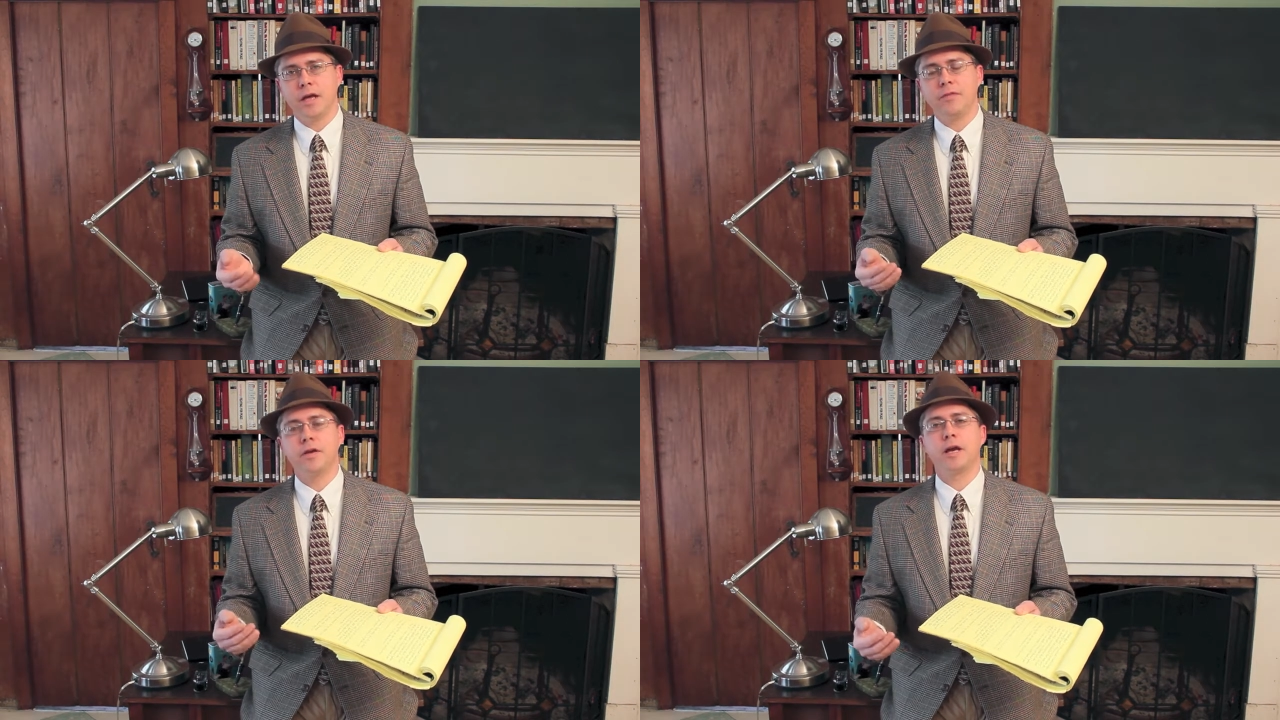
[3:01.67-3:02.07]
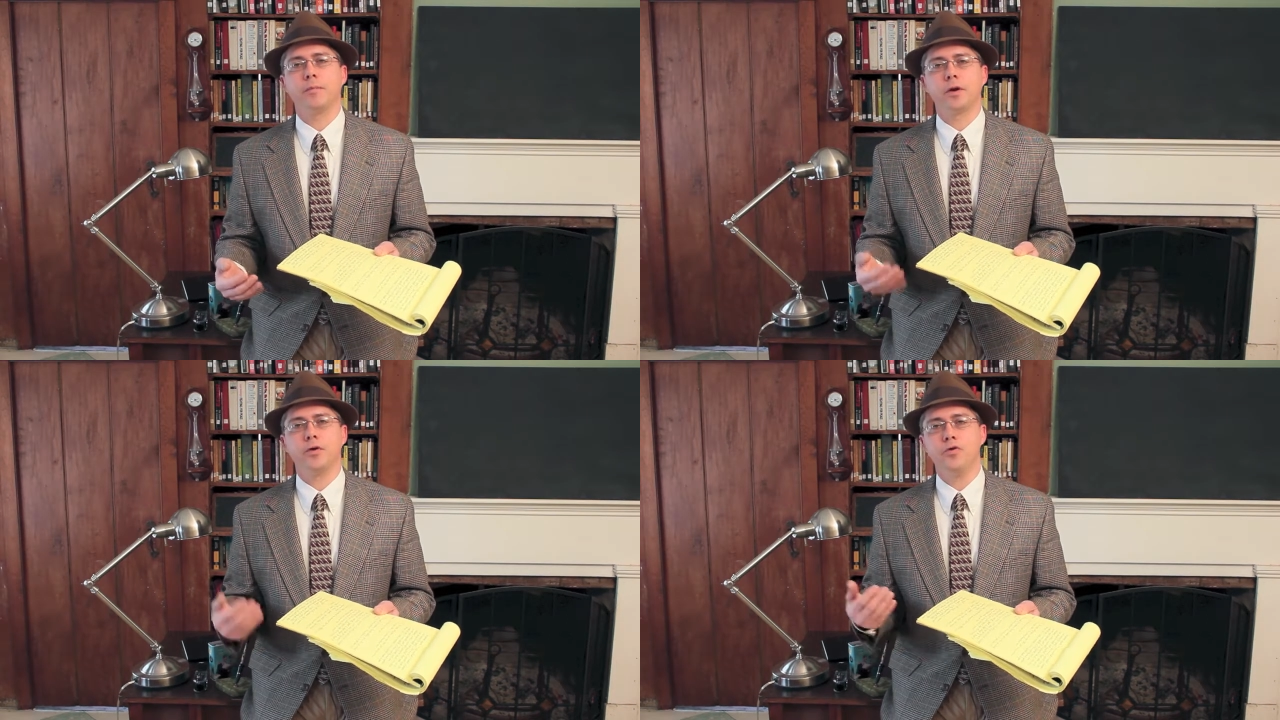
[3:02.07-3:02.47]
if you get
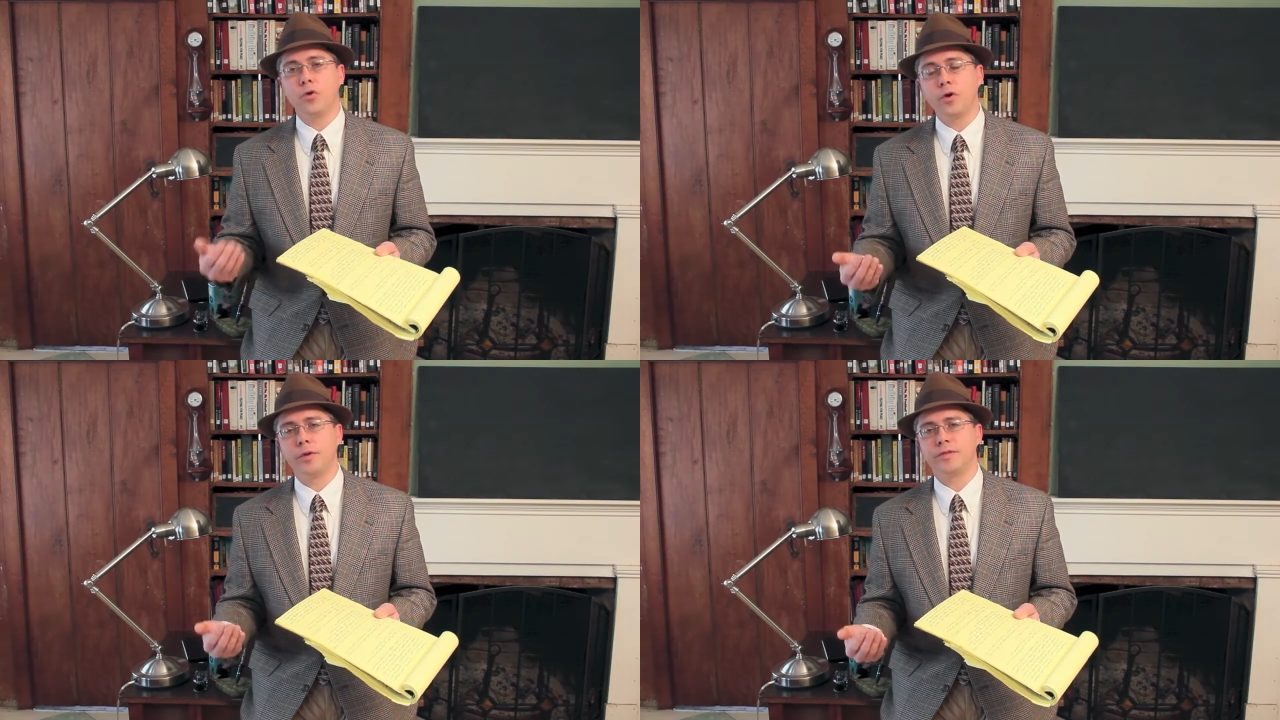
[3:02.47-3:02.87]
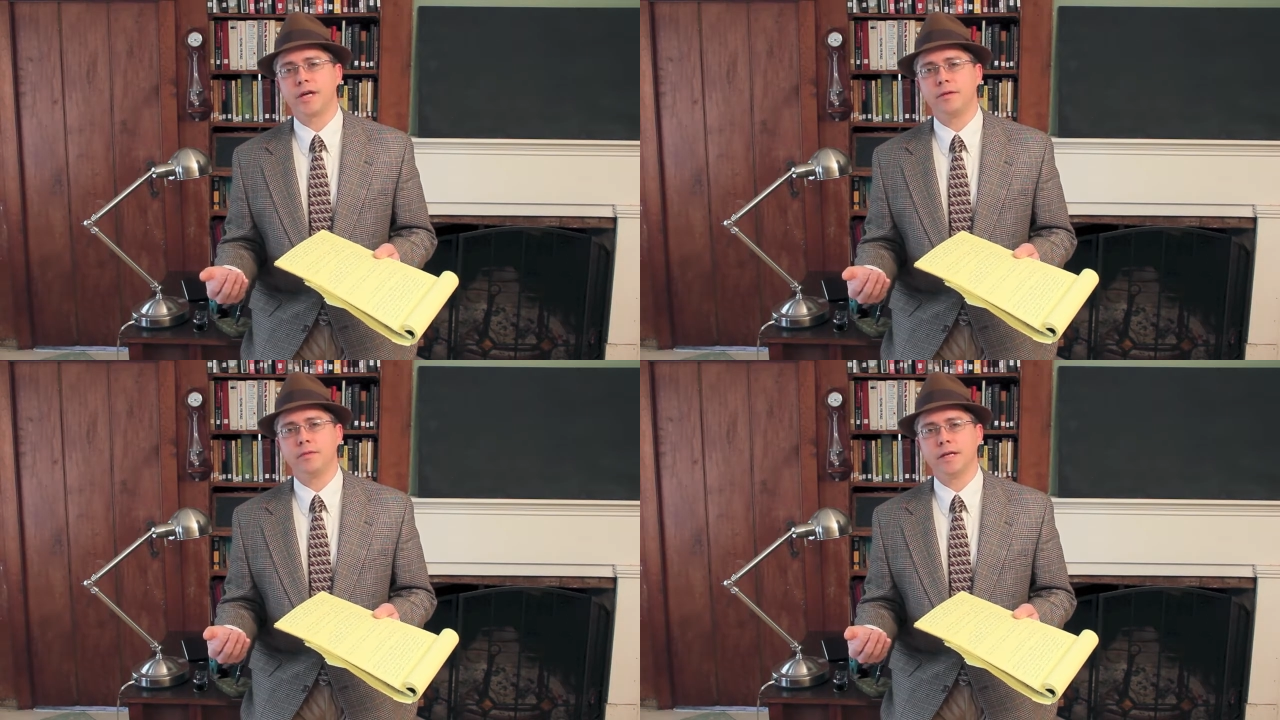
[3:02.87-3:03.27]
up at a normal
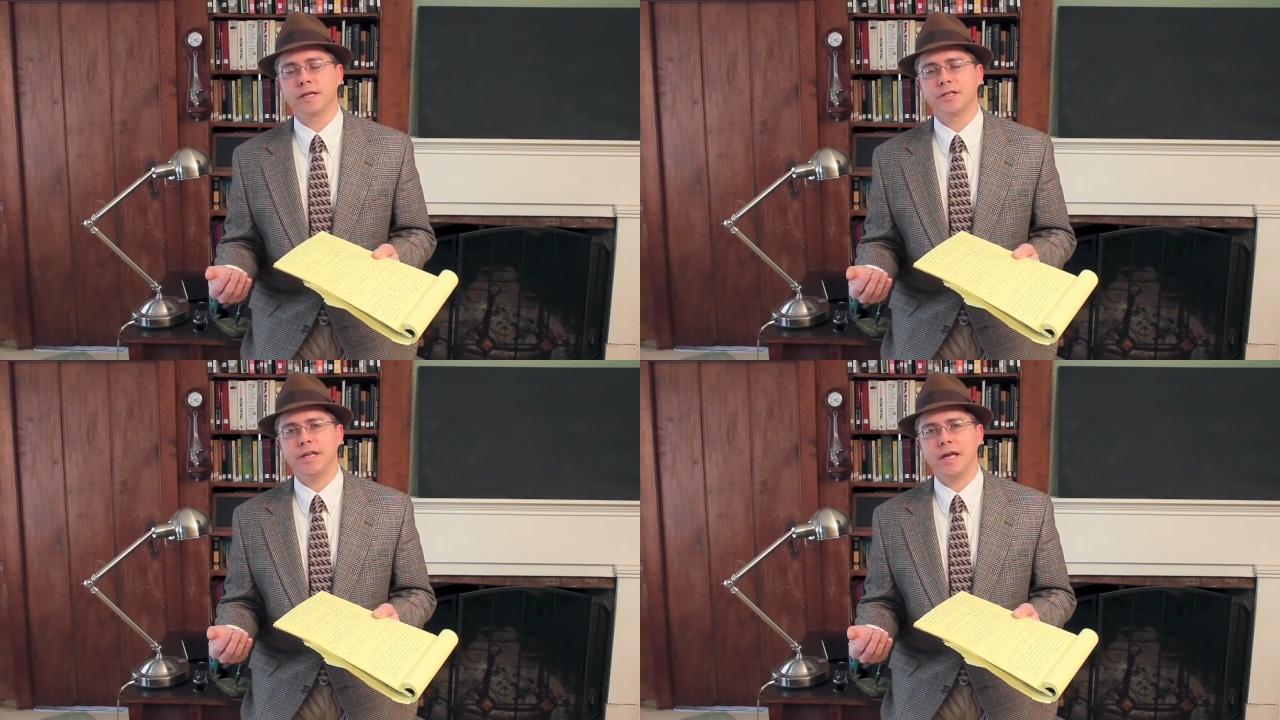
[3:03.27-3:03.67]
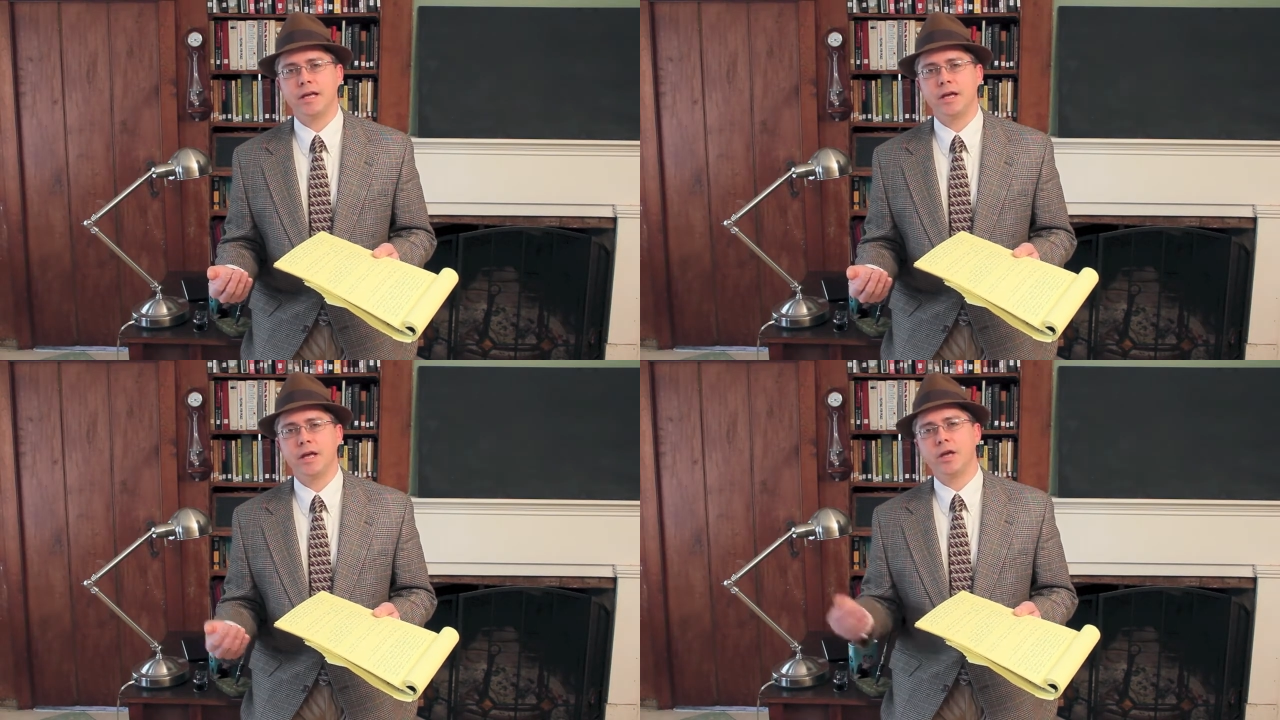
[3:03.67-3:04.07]
time the next day,